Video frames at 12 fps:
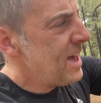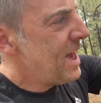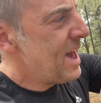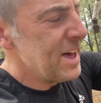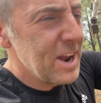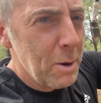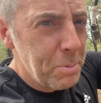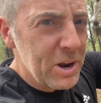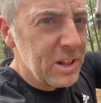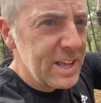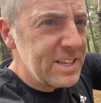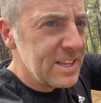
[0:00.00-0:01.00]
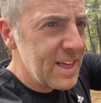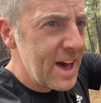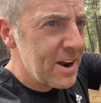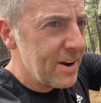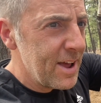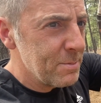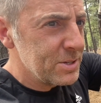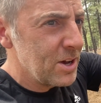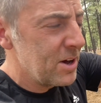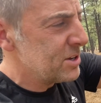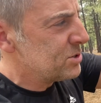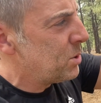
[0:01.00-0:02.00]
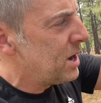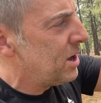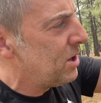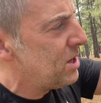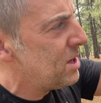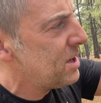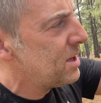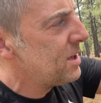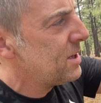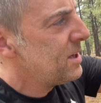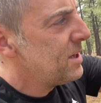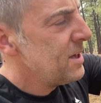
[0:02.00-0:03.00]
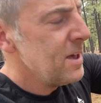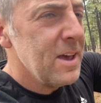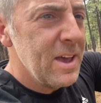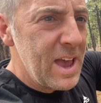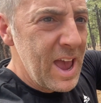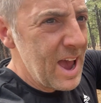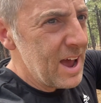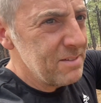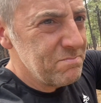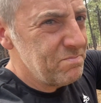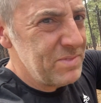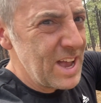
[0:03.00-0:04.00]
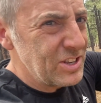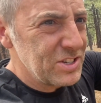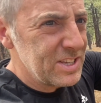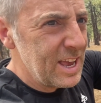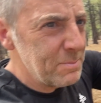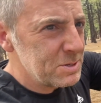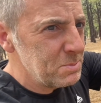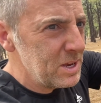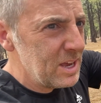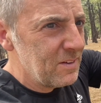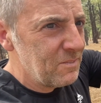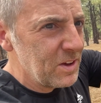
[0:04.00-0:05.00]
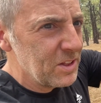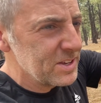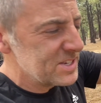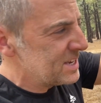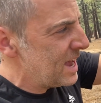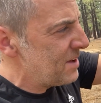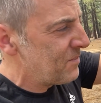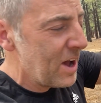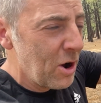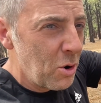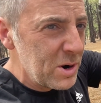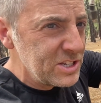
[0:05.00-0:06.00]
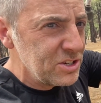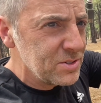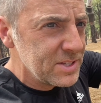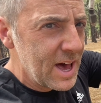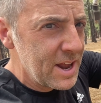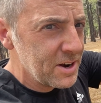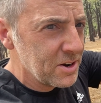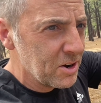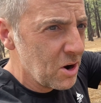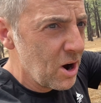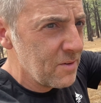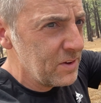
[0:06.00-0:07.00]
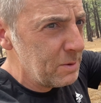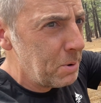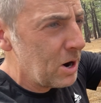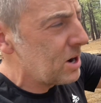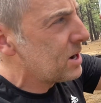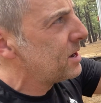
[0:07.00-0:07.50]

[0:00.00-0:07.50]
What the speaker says: And I'll put a link to that on Amazon as well. And that just keeps me feeling safe. I always use that in an RV park.